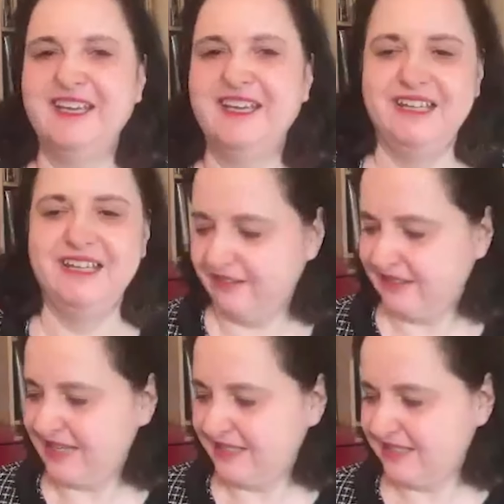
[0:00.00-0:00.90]
And the
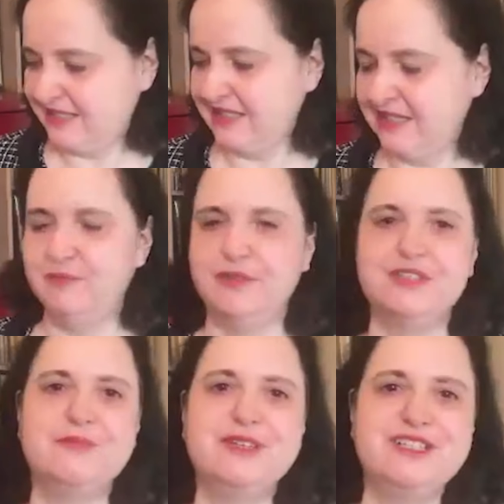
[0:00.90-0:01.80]
last thing I want
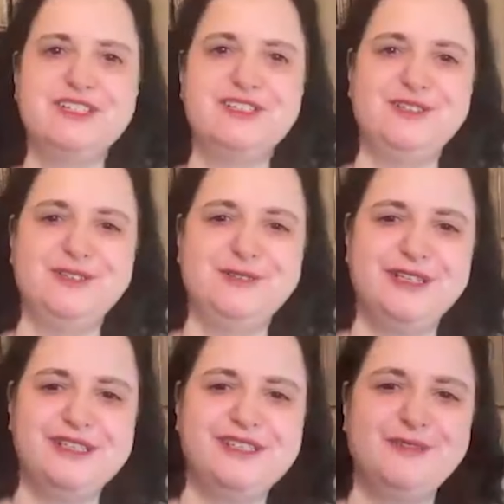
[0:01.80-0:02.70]
to mention to you
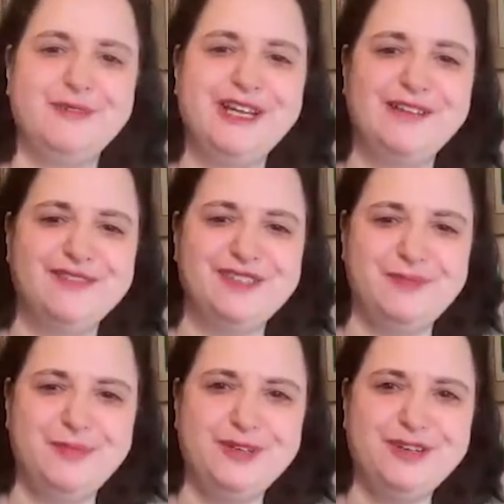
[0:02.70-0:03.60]
is that we have this
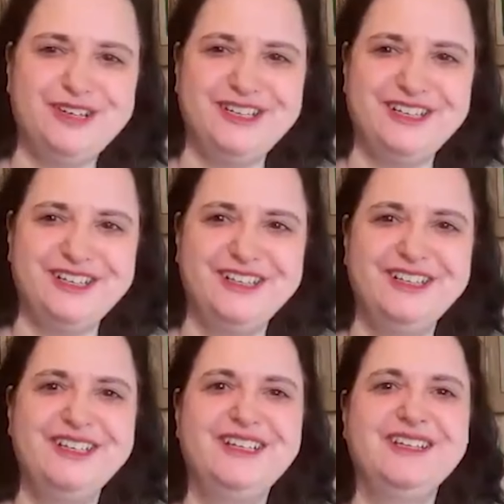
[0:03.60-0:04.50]
book
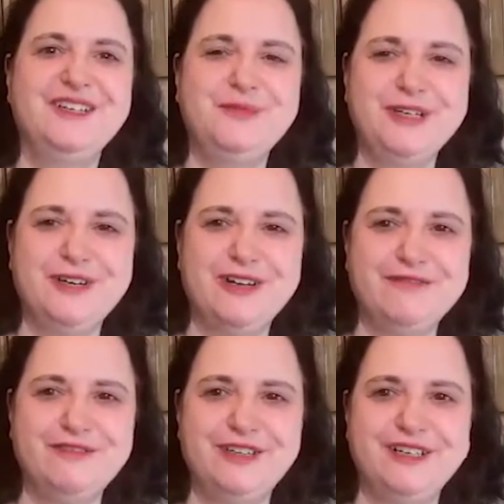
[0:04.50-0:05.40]
that we are
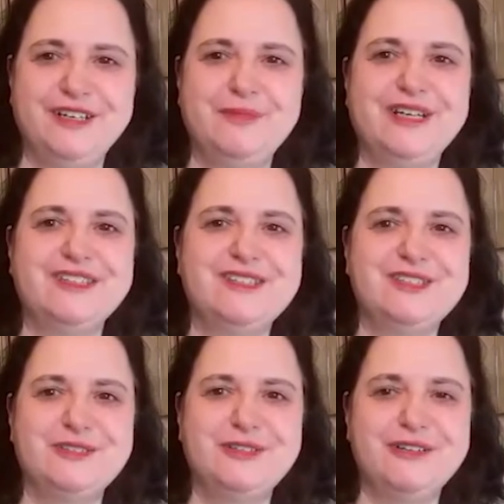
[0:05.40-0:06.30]
offering about the
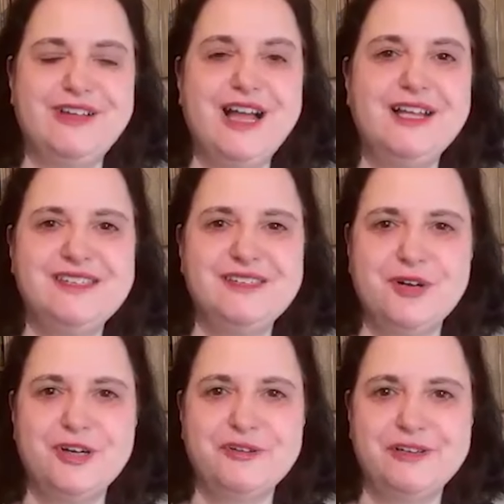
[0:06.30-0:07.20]
story of Hans and
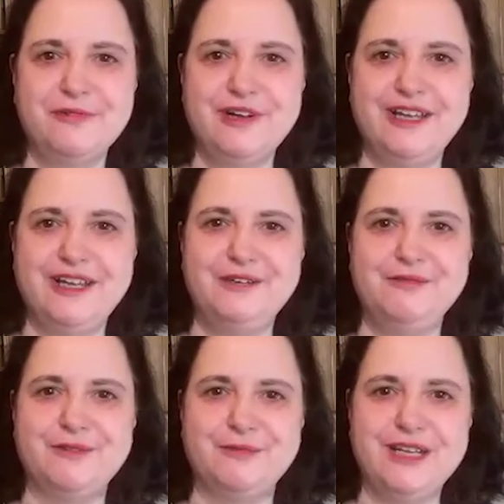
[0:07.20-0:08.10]
Margaret Ray, who
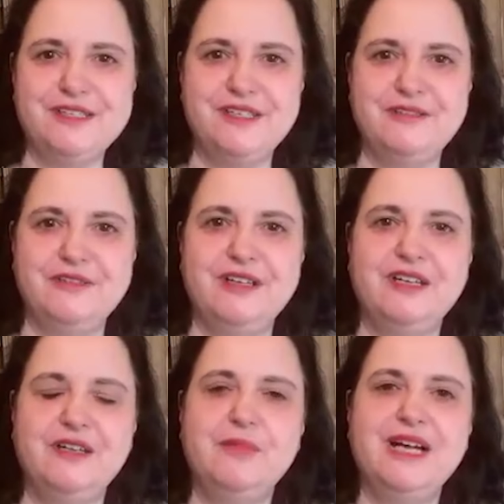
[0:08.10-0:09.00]
were rescued
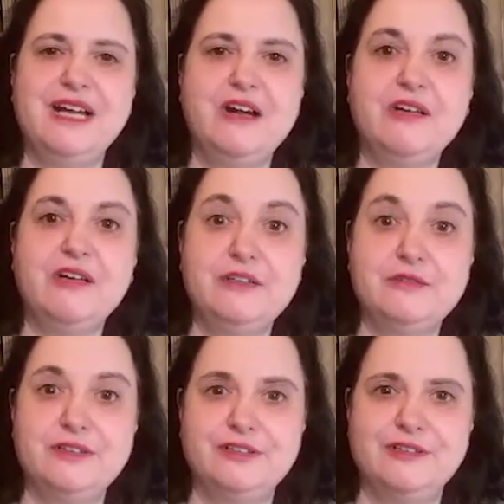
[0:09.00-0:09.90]
by our
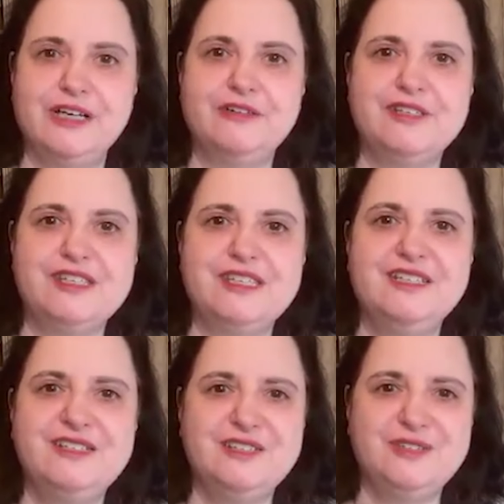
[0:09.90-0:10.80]
hero,
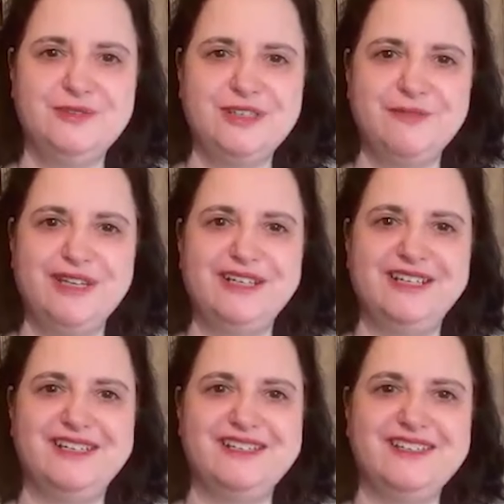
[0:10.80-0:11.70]
Aristides de Sousa
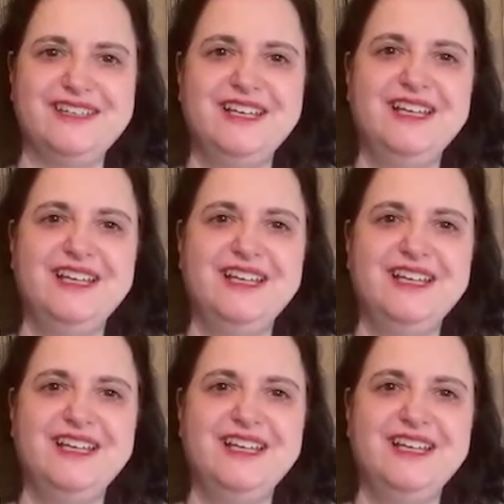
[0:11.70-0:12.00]
Mendes.